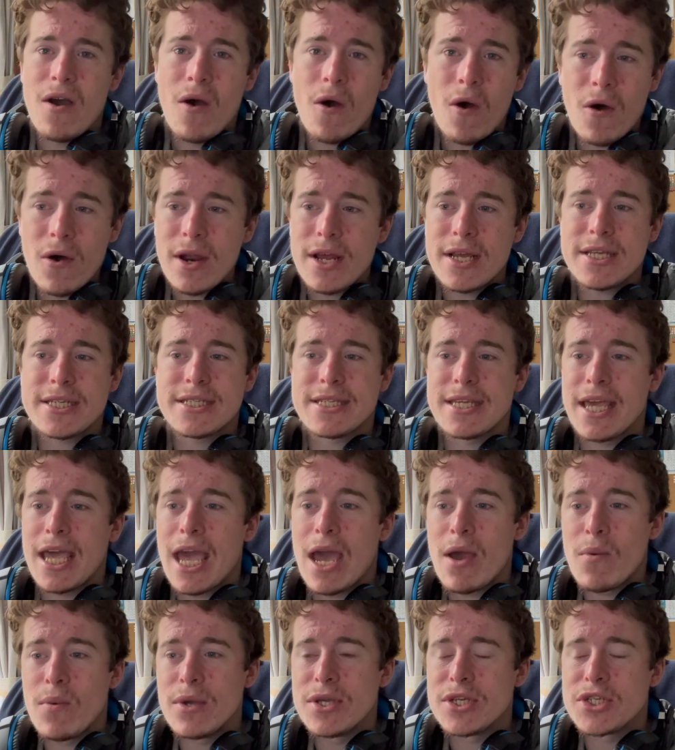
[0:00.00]
Honestly,
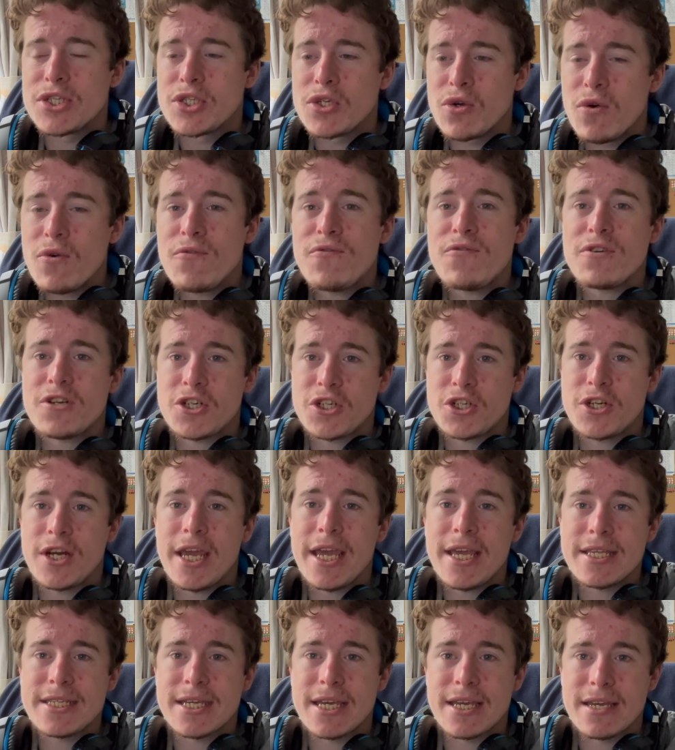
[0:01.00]
it was so
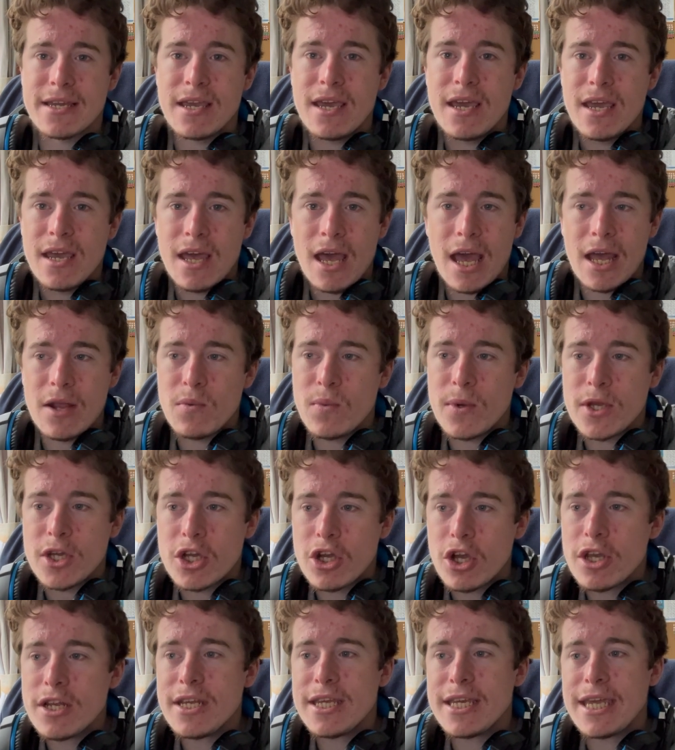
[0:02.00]
frustrating and we
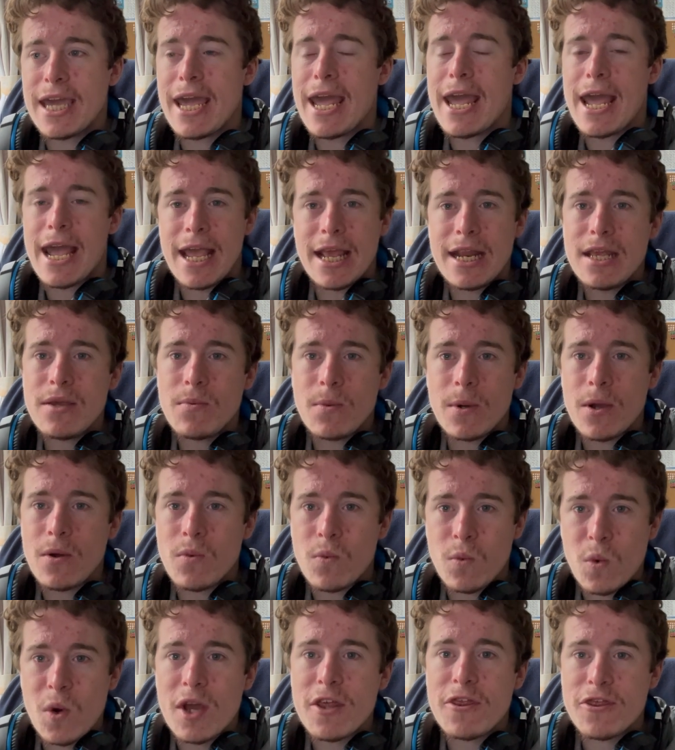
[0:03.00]
couldn't get anywhere
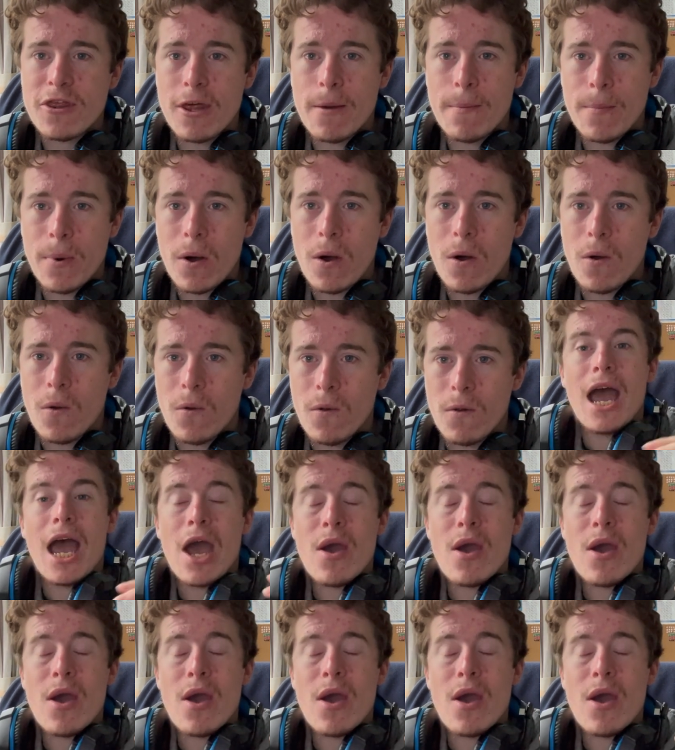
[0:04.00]
with the ball.